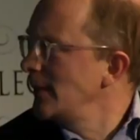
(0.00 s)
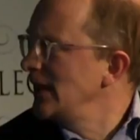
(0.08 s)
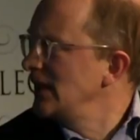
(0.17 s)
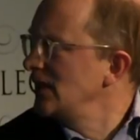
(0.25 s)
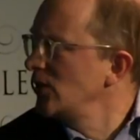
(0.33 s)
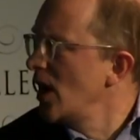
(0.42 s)
I
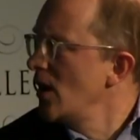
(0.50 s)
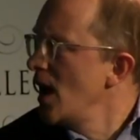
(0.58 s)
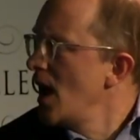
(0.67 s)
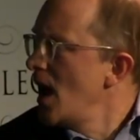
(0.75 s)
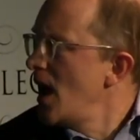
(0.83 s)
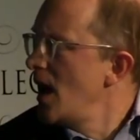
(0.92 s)
mean, you
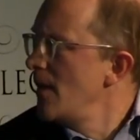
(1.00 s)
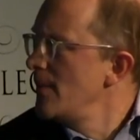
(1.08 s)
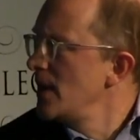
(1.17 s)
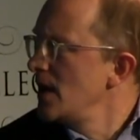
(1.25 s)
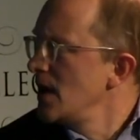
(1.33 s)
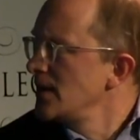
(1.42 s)

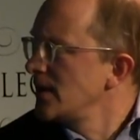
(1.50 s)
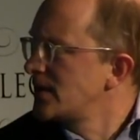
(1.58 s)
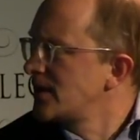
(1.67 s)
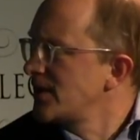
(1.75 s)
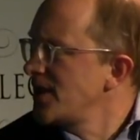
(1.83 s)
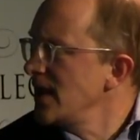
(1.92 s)
know,
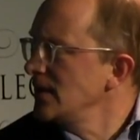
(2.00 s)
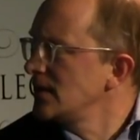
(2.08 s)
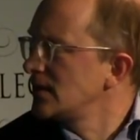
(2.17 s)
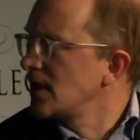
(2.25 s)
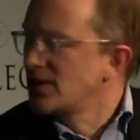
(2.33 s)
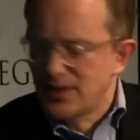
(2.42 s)
the
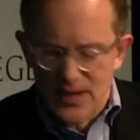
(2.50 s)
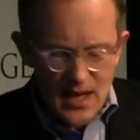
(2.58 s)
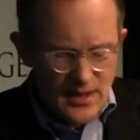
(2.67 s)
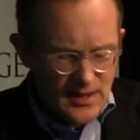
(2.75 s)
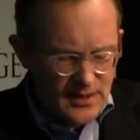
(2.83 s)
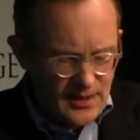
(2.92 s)

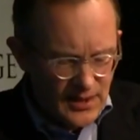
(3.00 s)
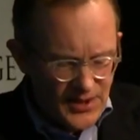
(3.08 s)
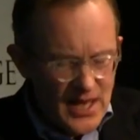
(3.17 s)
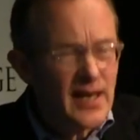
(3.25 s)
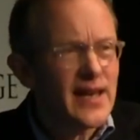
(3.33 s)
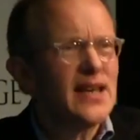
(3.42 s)

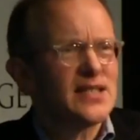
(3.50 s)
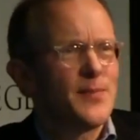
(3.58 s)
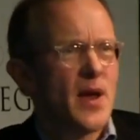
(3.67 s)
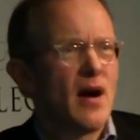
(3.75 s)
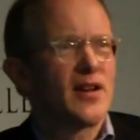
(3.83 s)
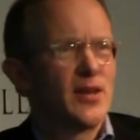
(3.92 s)
thing against
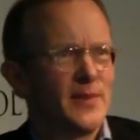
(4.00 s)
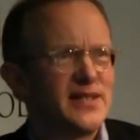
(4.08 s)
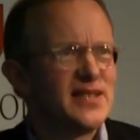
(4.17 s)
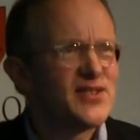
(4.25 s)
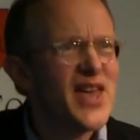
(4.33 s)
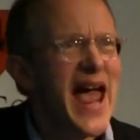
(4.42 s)
my argument is